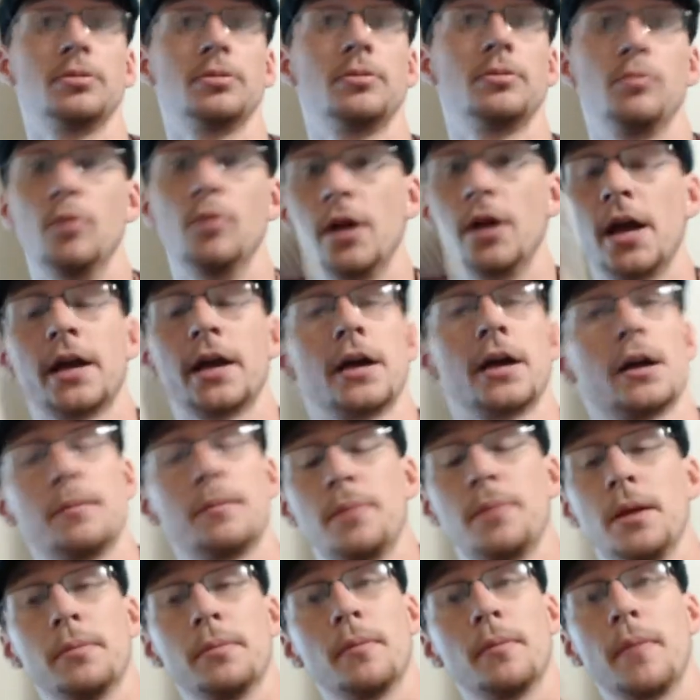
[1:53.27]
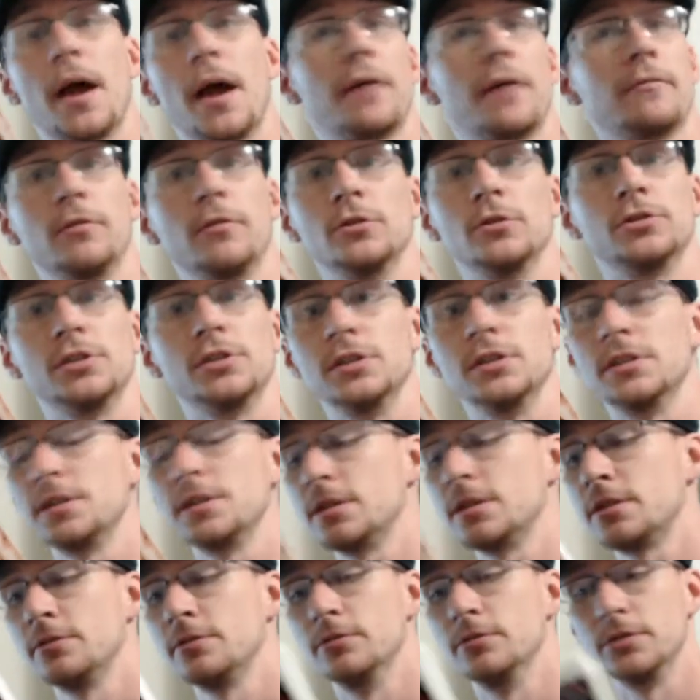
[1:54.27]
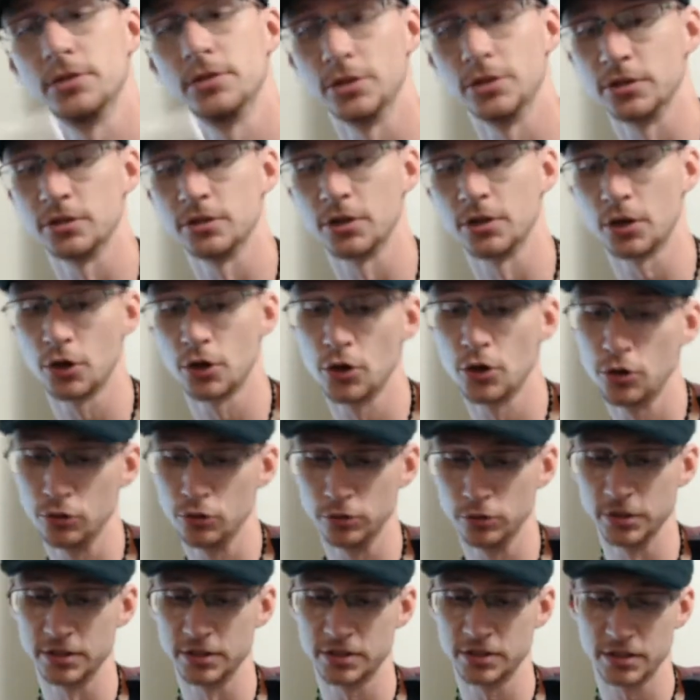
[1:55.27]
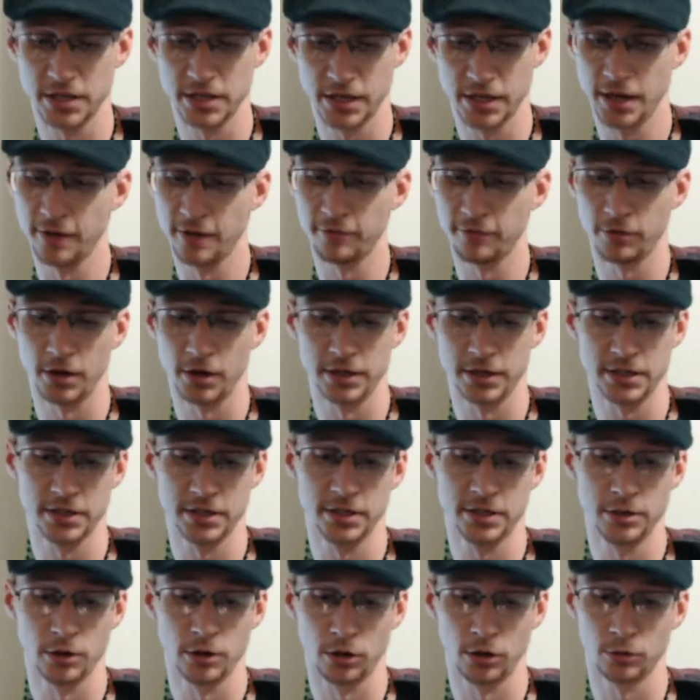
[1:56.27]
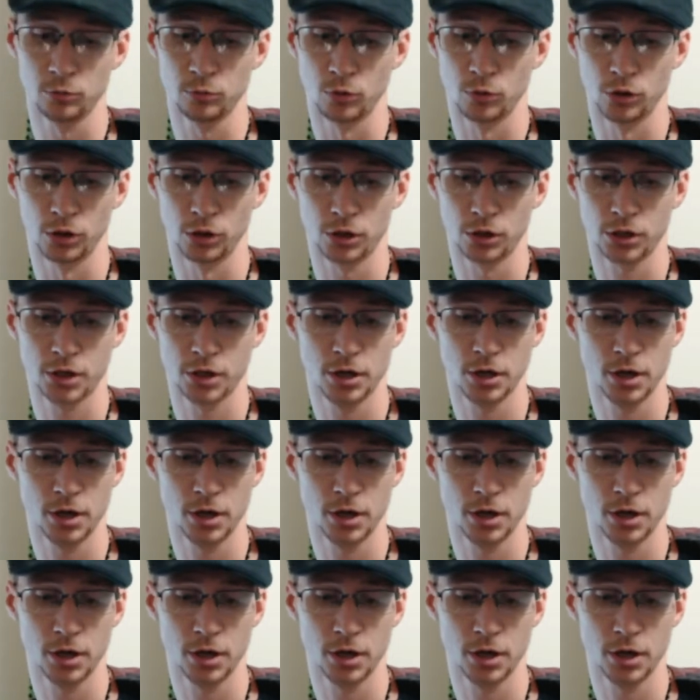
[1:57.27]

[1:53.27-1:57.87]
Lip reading: when I got a paperback version of this, it was just the coolest thing ever. I did the artwork,